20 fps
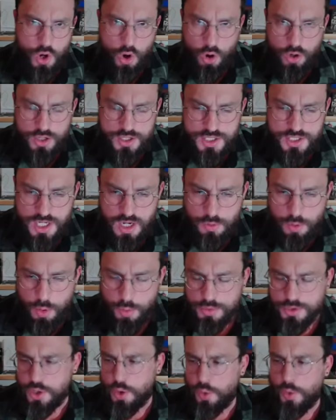Hard to say what
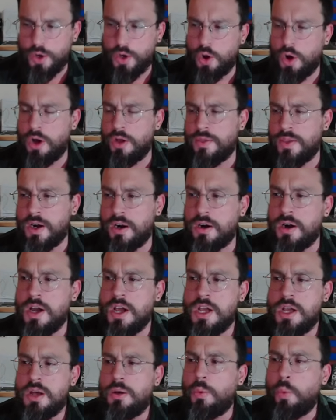was going on there.
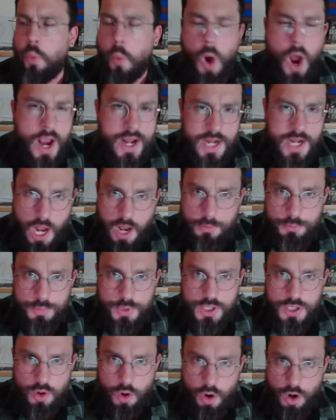Why not
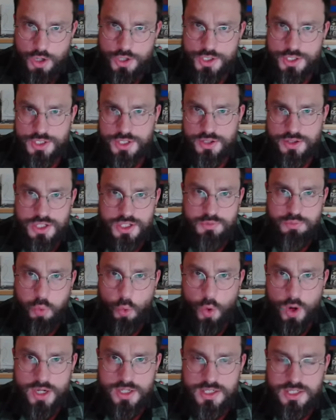be cautious at this
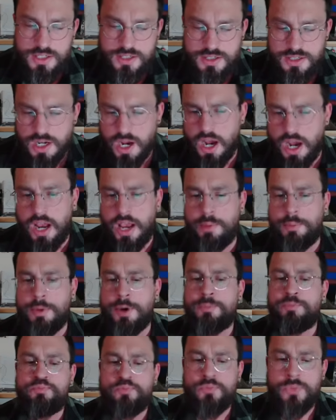point in time?
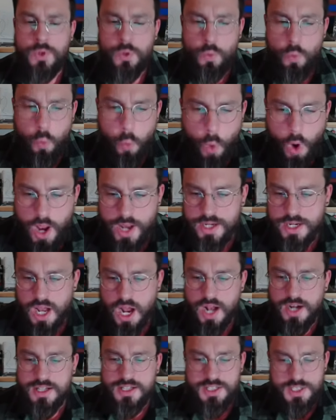Why
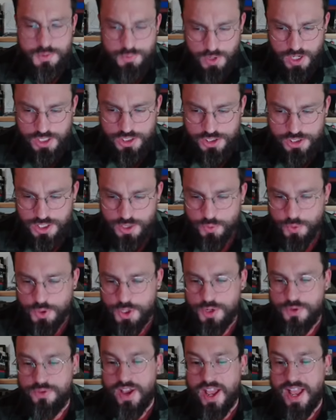not, especially when
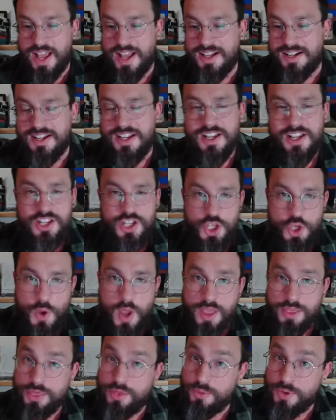you had
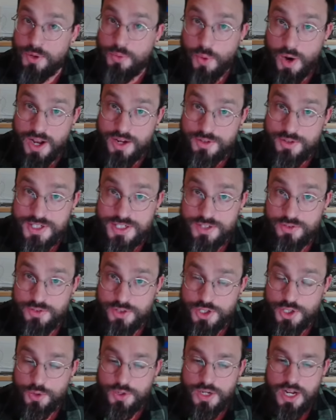3 wide
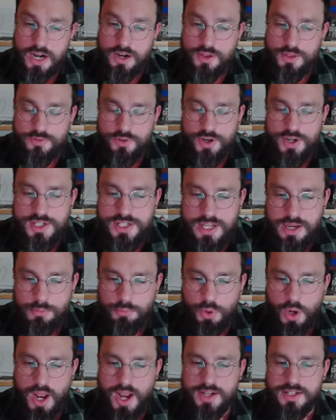receivers go down in the very same
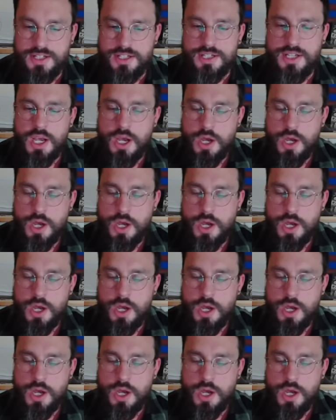practice?